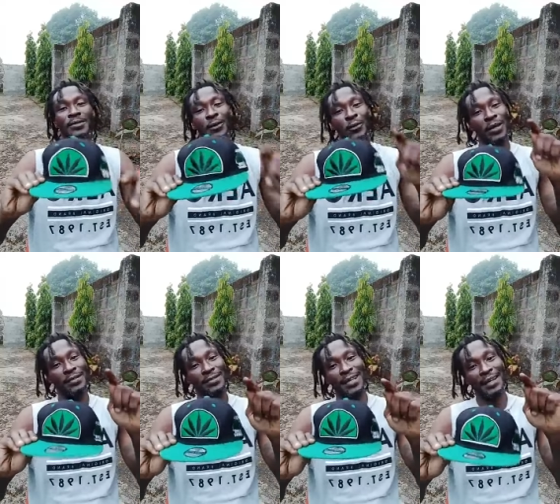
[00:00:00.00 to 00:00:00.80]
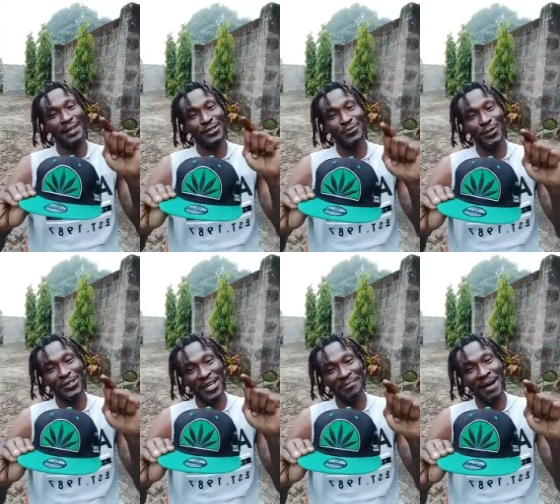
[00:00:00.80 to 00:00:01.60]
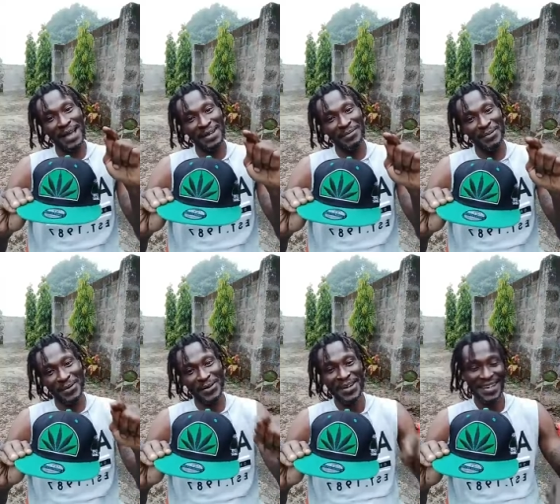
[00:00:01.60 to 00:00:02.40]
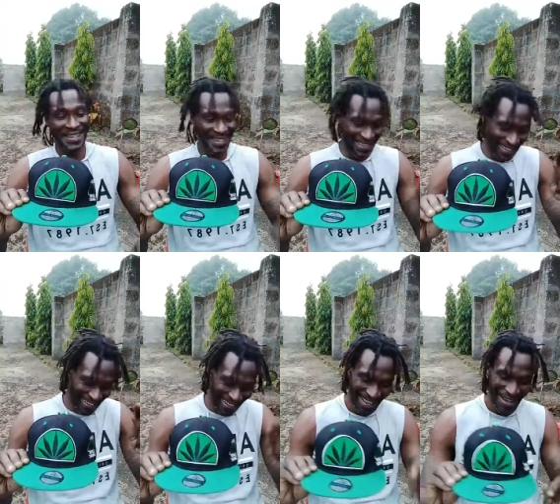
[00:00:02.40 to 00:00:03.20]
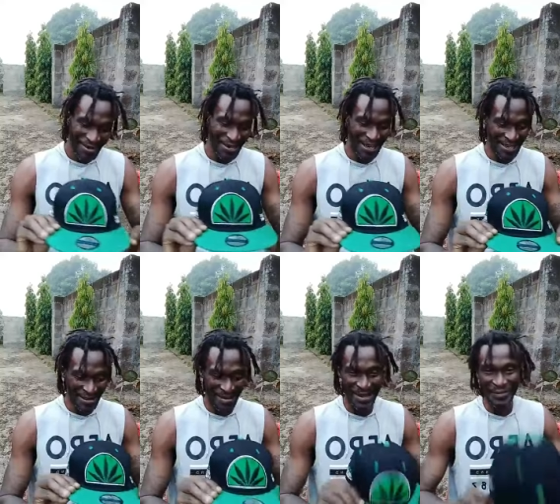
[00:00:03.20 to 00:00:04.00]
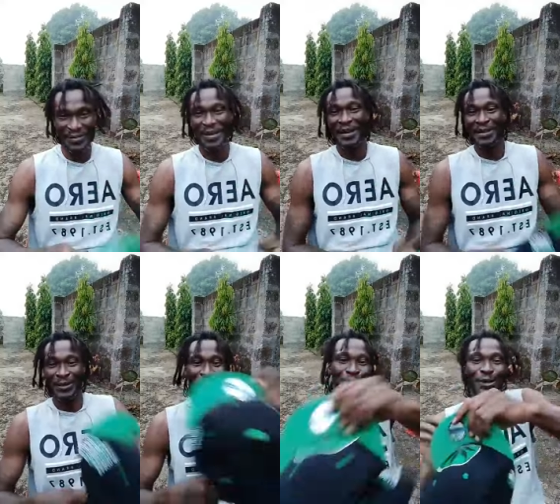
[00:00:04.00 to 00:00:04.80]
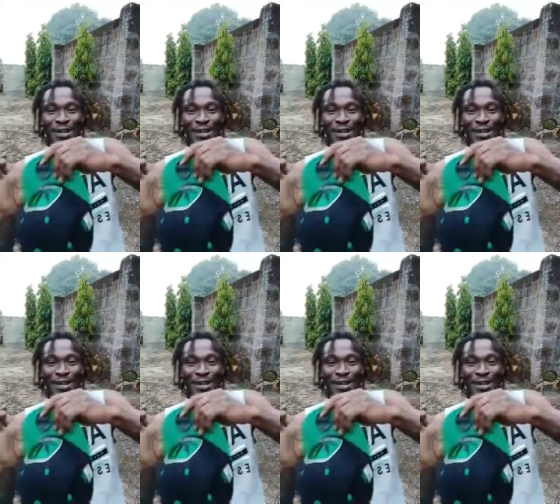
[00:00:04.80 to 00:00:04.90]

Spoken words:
tell you now see I need to smoke Jamba anymore. What I need to believe. So no turn